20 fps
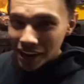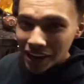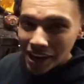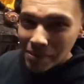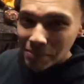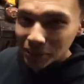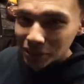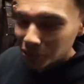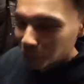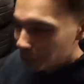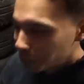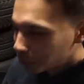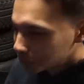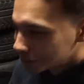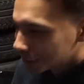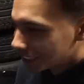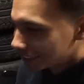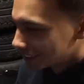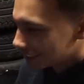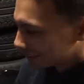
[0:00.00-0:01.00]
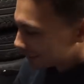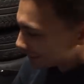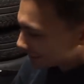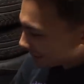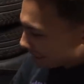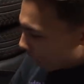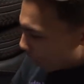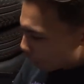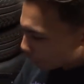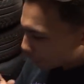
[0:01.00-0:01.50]
All right, but the real test is to
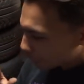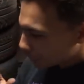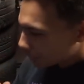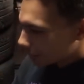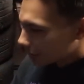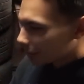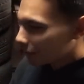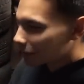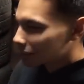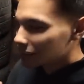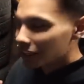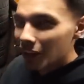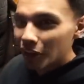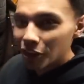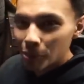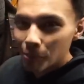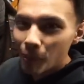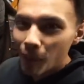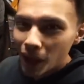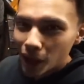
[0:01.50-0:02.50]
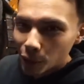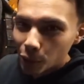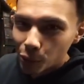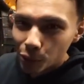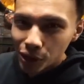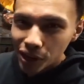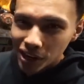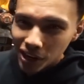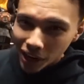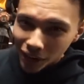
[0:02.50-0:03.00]
see how good it looks on the Mach
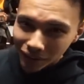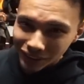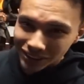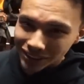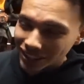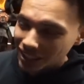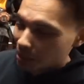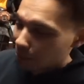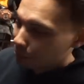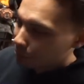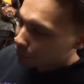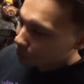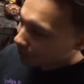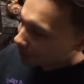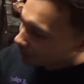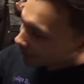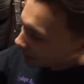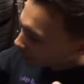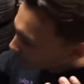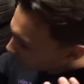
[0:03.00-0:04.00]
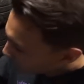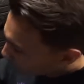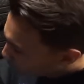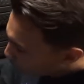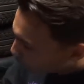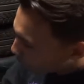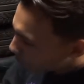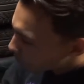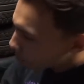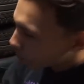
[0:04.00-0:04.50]
1. Obviously, I'm building these
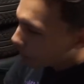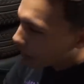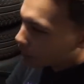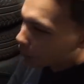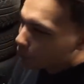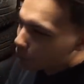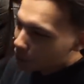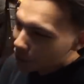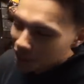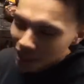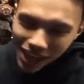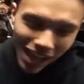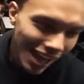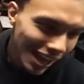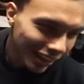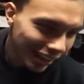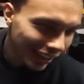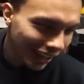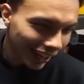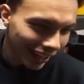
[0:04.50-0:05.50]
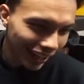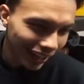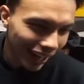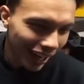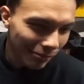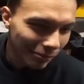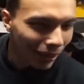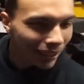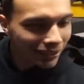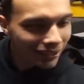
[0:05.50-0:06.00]
for the Mach 1 the
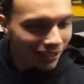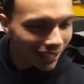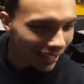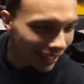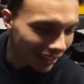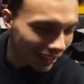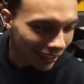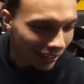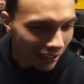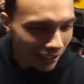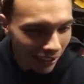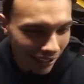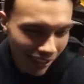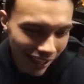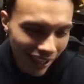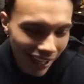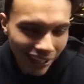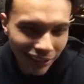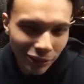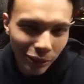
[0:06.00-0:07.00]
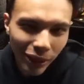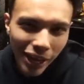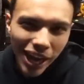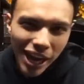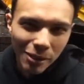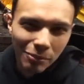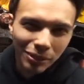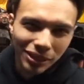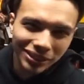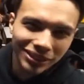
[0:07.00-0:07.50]
99 Mustang, you know, it's
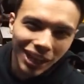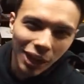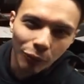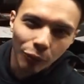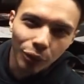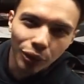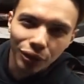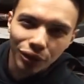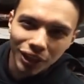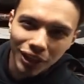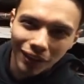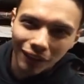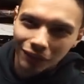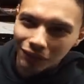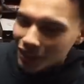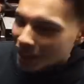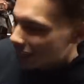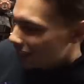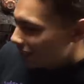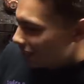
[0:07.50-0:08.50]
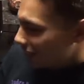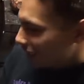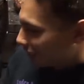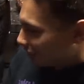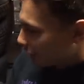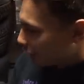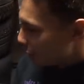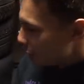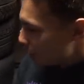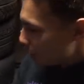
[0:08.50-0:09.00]
okay, but it's not worthy of
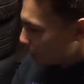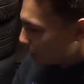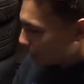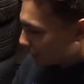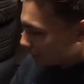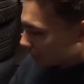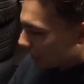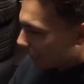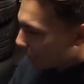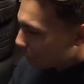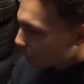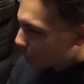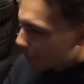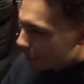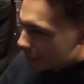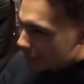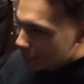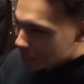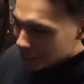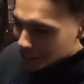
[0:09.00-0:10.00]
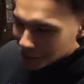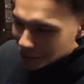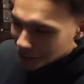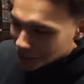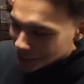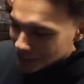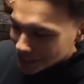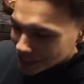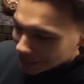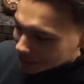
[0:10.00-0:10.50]
this new design hey. right here.
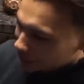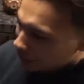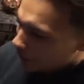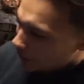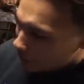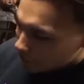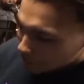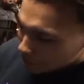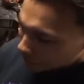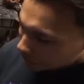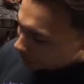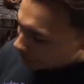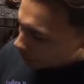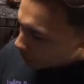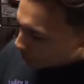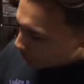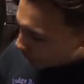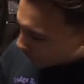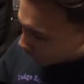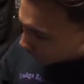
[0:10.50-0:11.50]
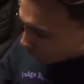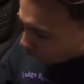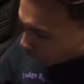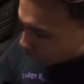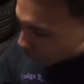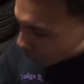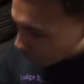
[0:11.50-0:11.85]
So these are gonna be for